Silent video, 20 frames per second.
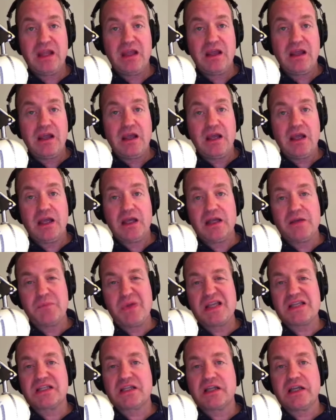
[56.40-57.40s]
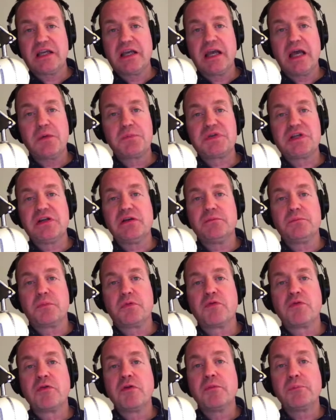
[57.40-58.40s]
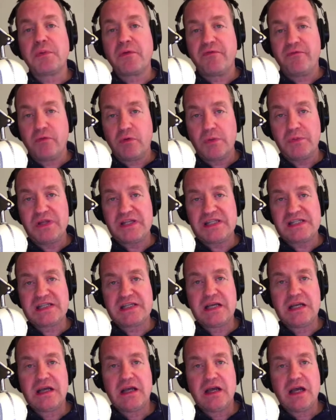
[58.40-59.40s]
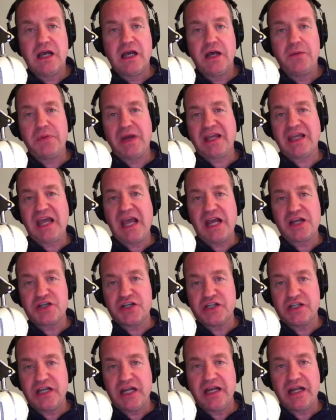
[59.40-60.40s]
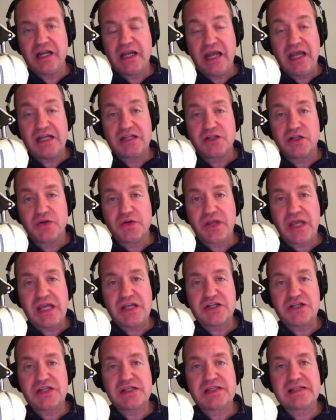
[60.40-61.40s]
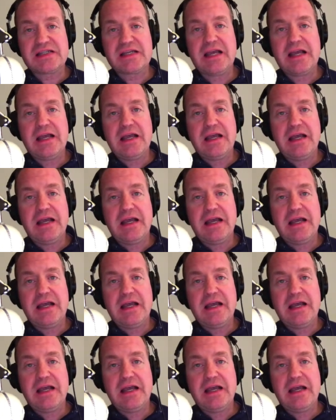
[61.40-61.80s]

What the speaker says: and basically it helps you improve performance by caching data at edge locations.